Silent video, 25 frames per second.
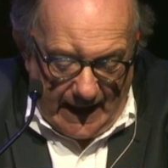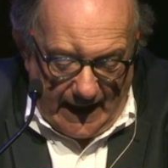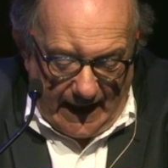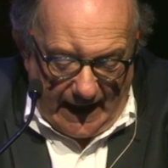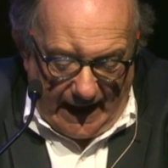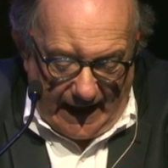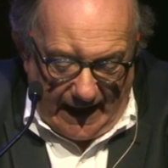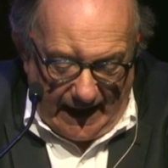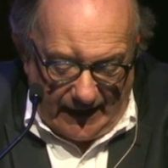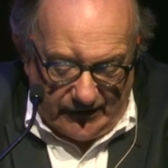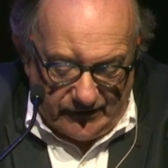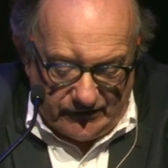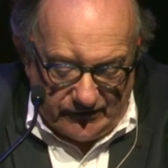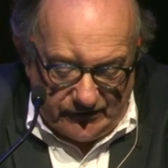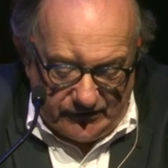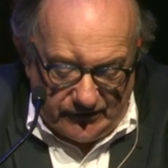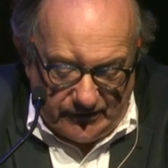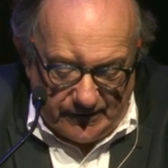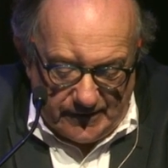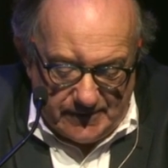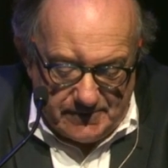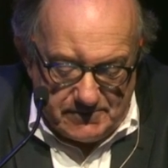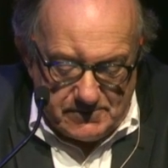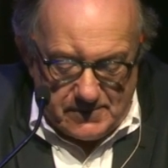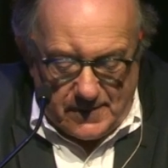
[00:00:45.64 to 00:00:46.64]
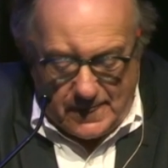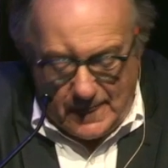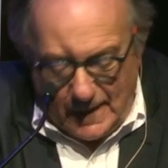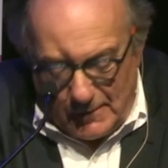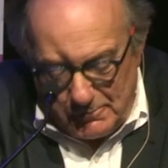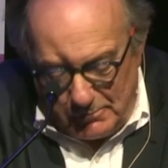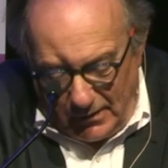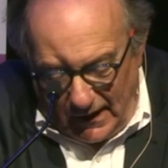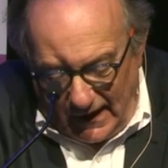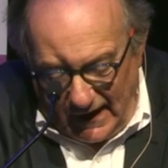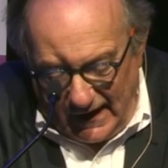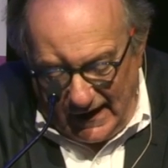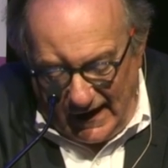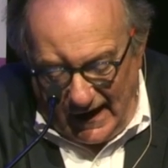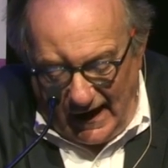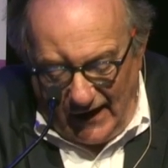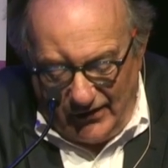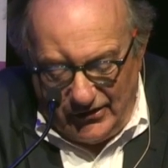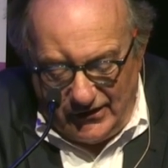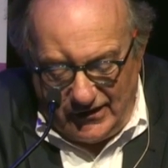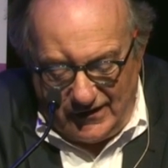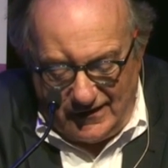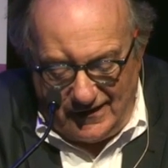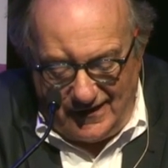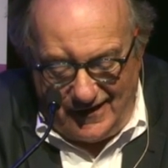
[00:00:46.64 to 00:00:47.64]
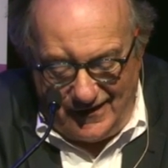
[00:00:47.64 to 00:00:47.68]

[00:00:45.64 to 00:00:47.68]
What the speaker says: and by other